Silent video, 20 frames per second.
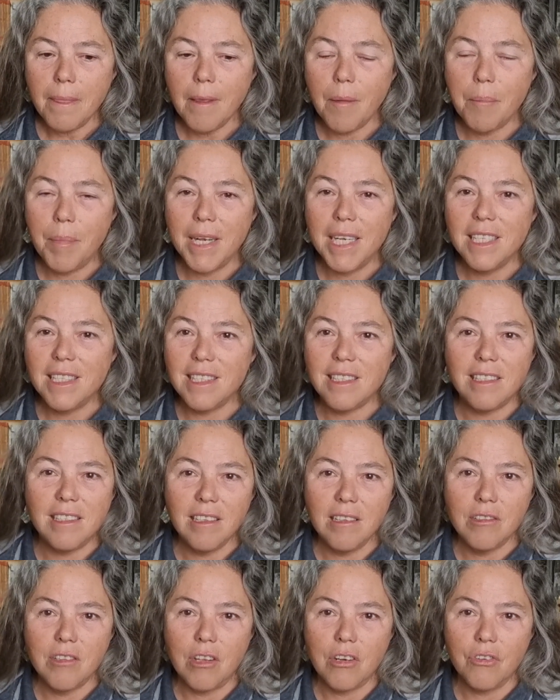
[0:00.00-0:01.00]
but it's
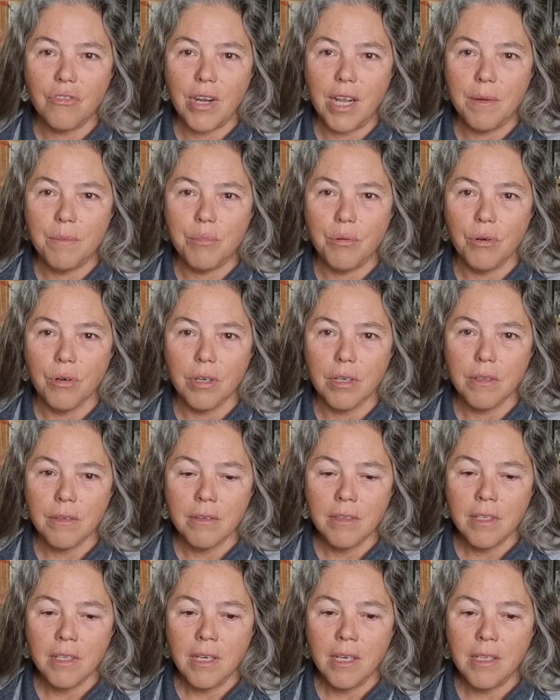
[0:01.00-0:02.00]
still not a great book.
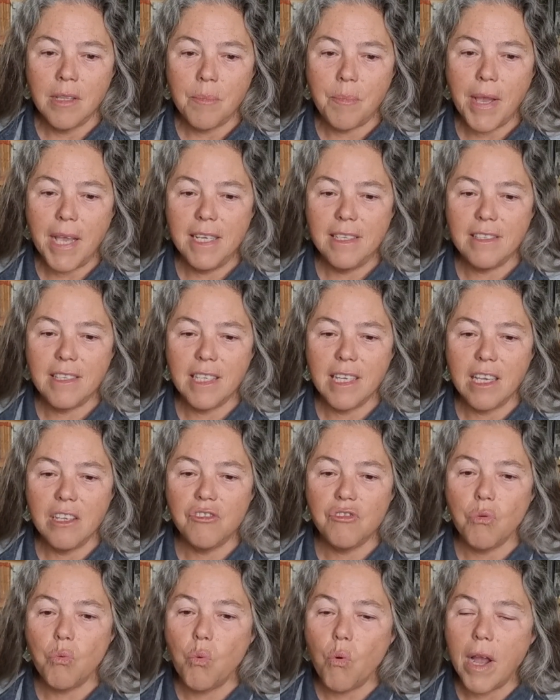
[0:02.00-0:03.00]
The pacing
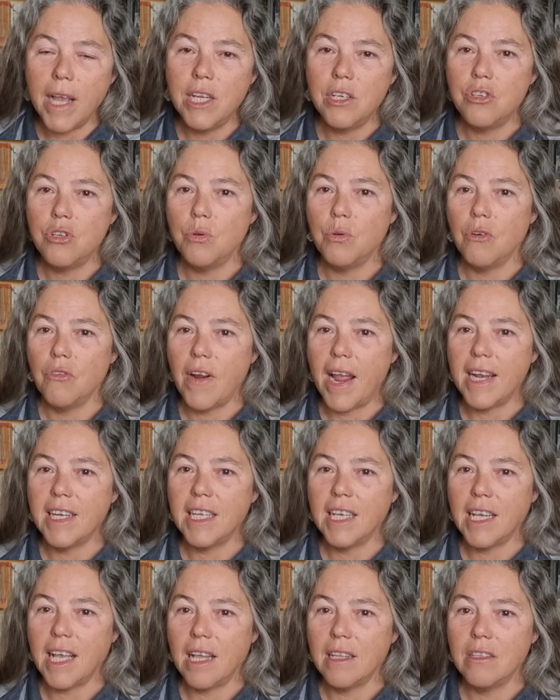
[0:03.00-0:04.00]
is way too
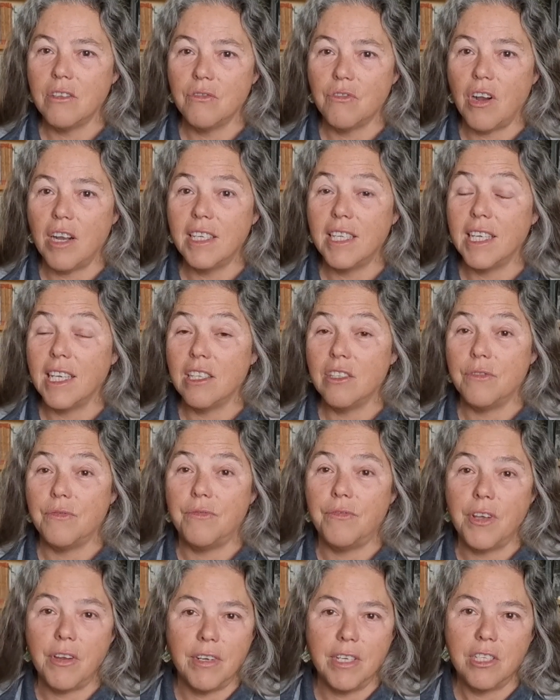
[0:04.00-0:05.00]
erratic and the writing is
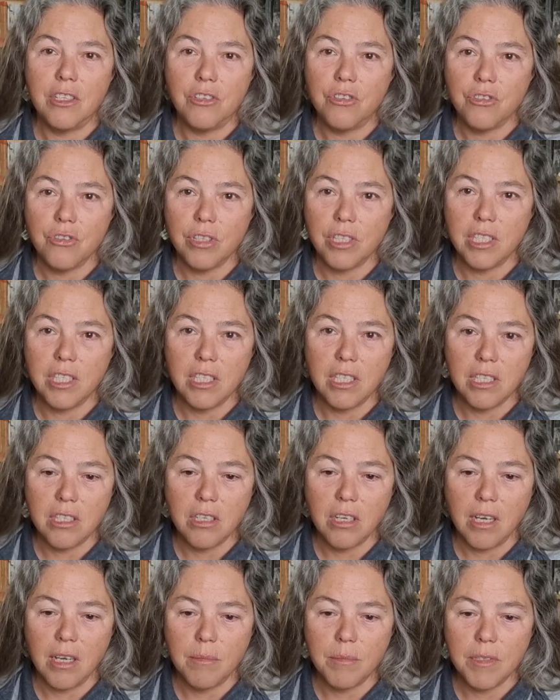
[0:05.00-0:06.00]
very disjointed at
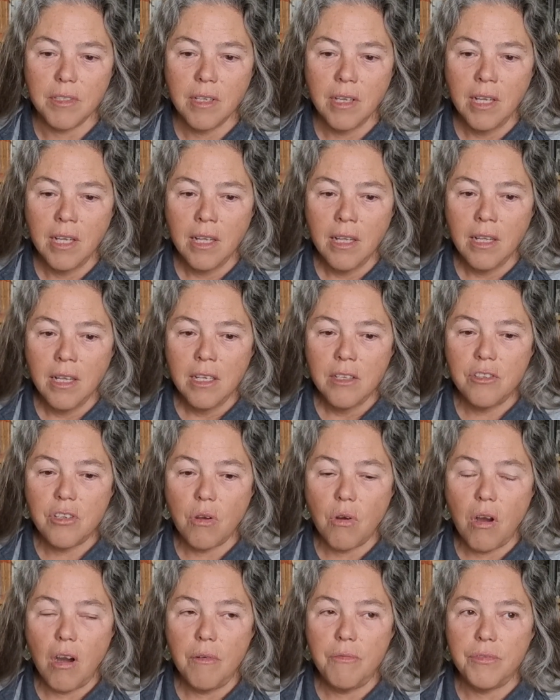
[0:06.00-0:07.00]
times.
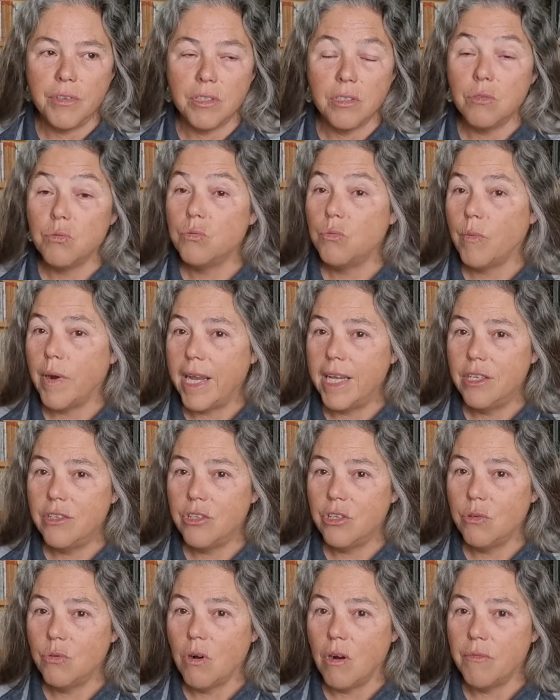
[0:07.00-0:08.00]
So often, way
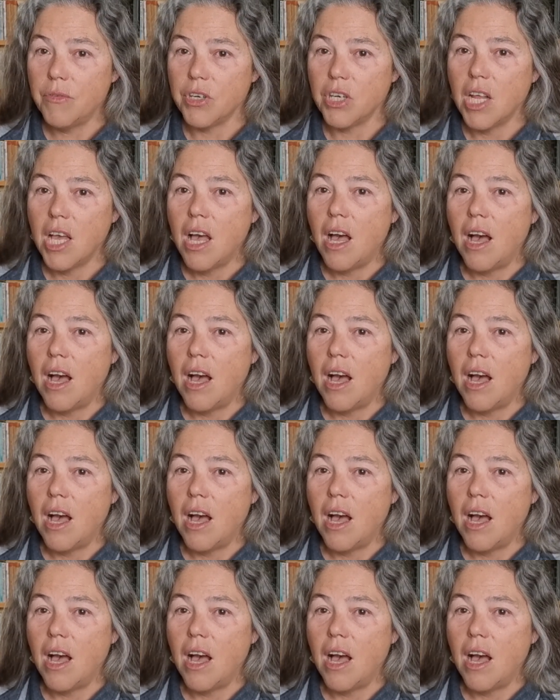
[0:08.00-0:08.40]
too often,